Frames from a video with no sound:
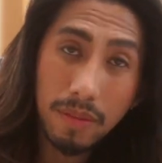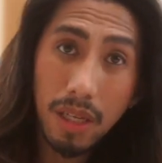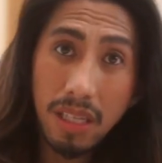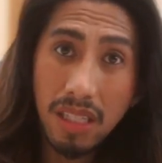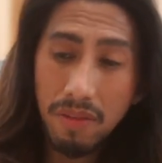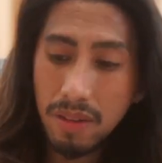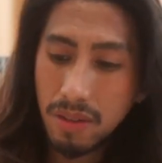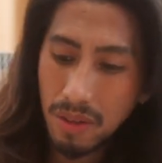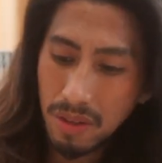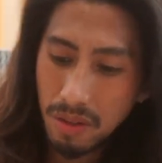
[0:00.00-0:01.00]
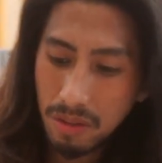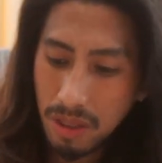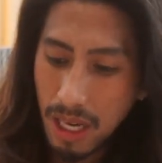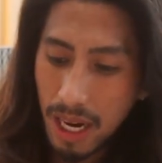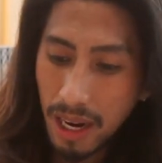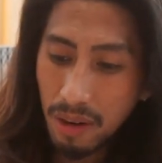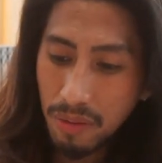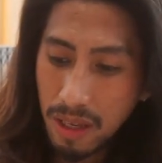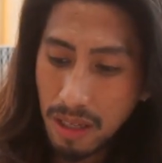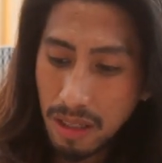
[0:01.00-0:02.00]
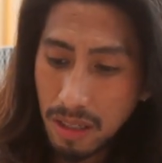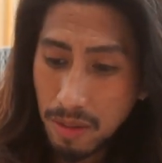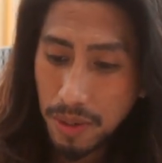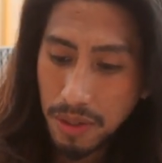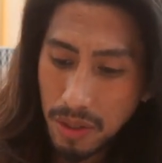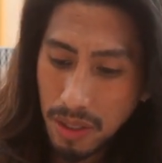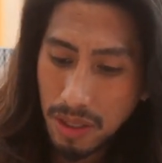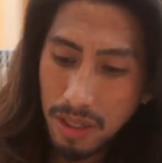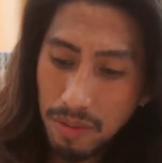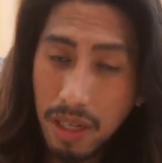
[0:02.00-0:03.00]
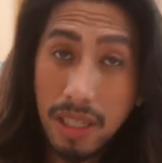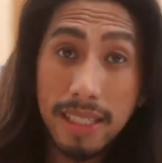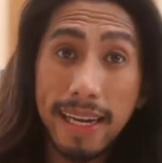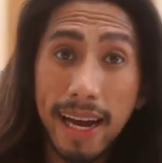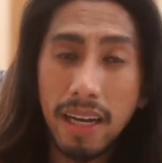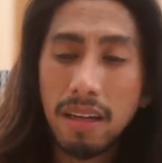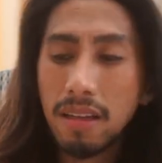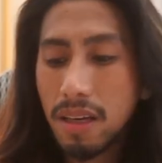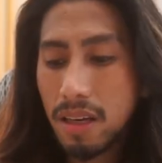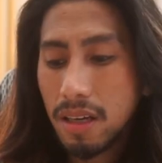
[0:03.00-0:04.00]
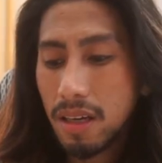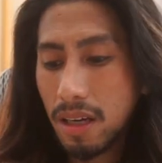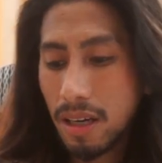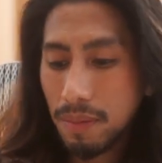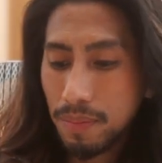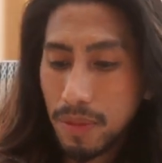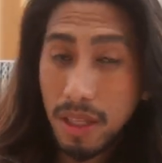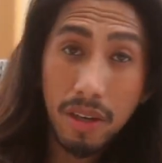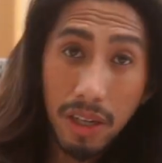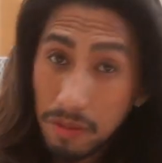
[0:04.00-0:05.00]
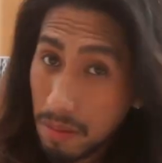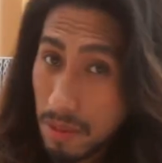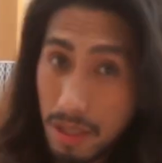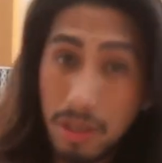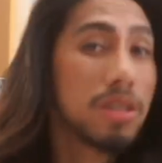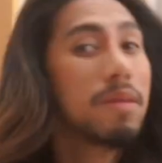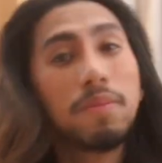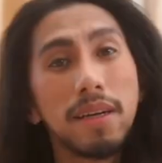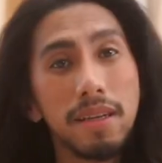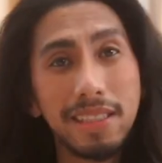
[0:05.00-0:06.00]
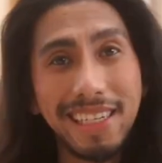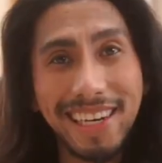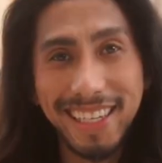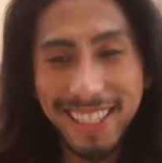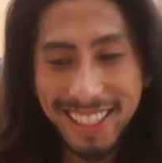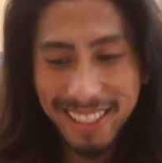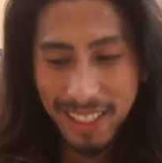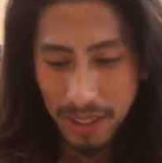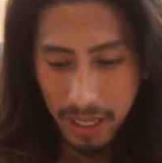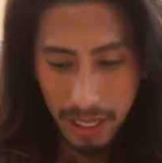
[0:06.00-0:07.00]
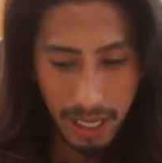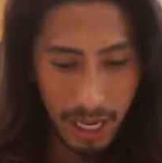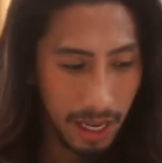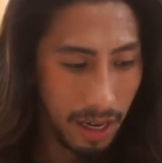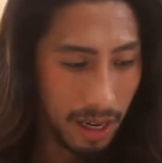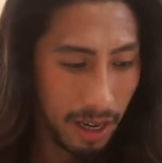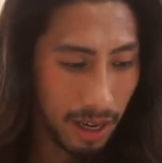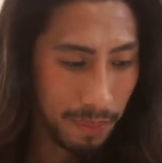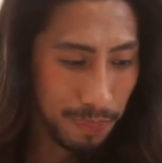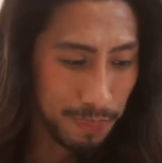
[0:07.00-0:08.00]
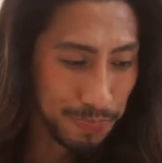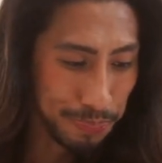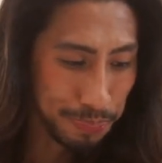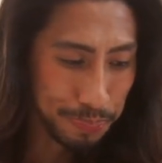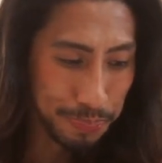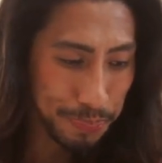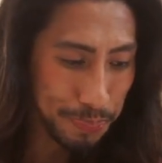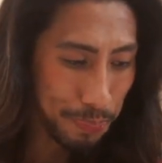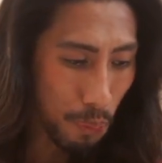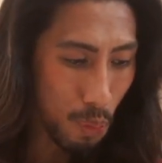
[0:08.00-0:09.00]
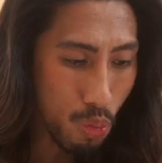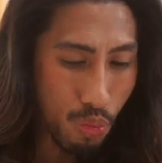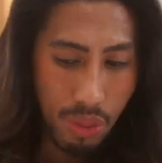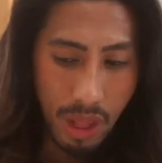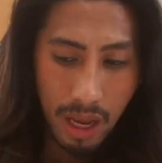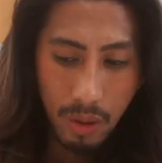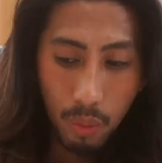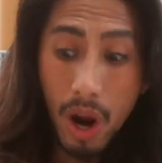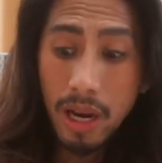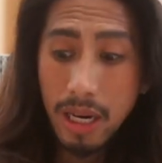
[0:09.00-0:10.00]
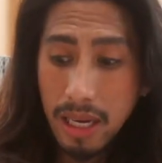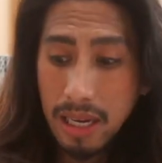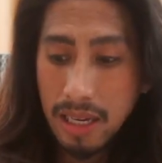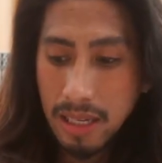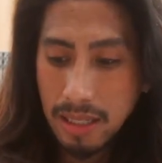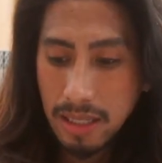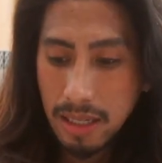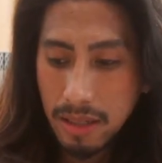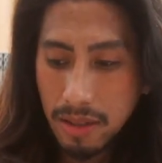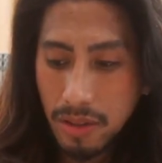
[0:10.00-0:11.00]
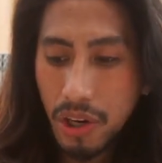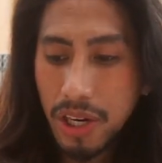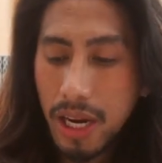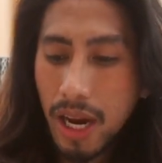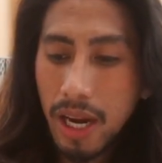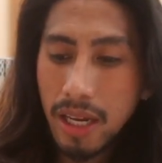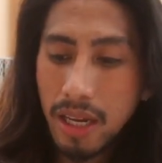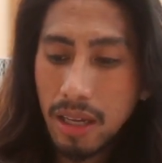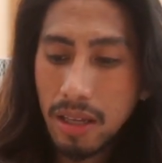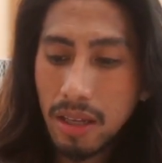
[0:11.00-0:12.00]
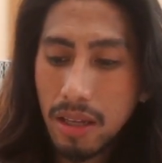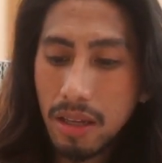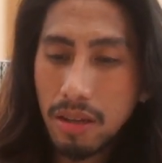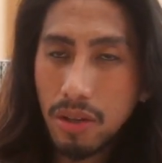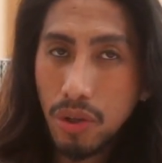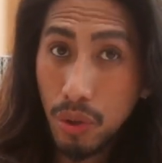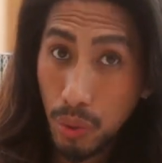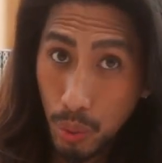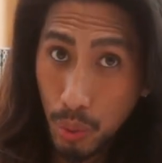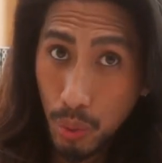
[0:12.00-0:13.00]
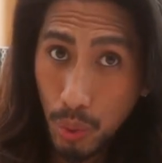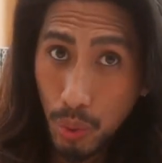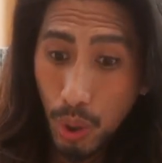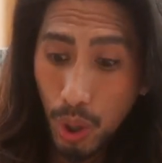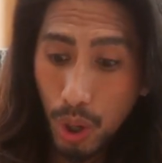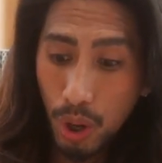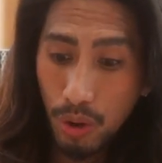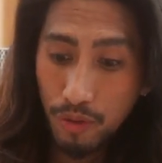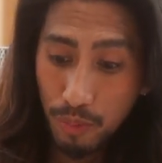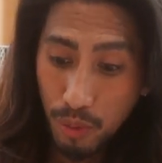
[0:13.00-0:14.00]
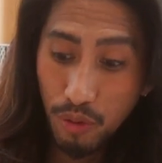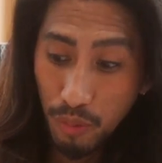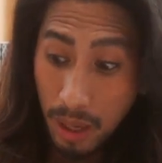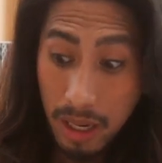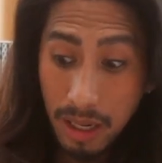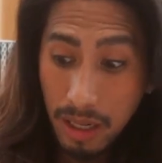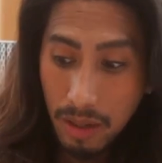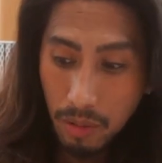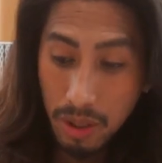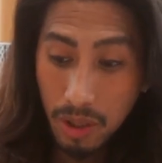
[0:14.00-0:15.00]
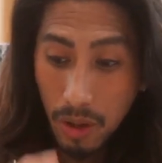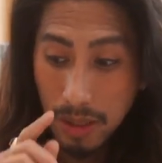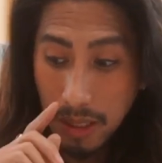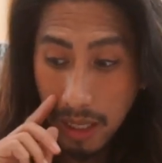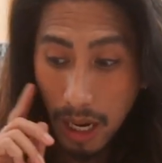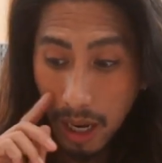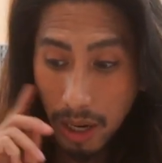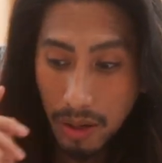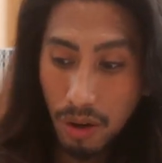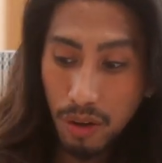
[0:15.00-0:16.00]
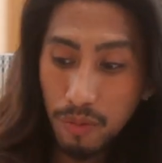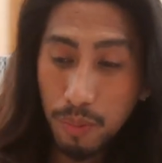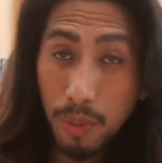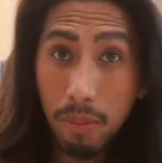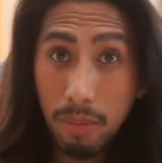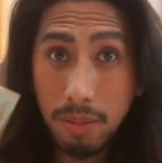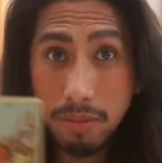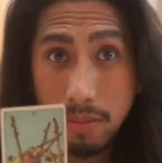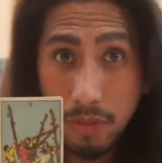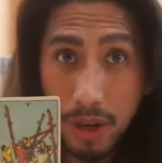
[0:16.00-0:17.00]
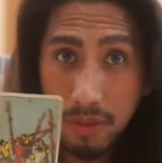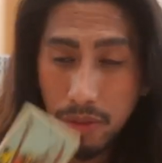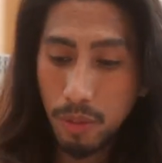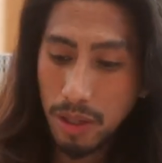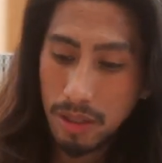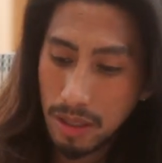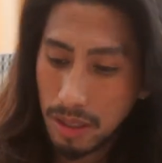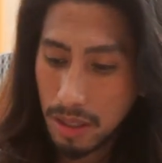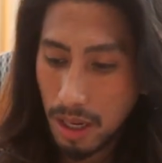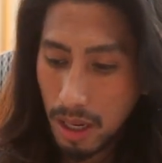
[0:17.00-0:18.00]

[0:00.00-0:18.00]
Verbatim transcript: the Seven of Swords. So there's a lot of things that this person is living in denial, um, and they're not from Egypt. Denial, okay? Um, one is they're denying you of movement, which causes a lot of problem, Five of Wands.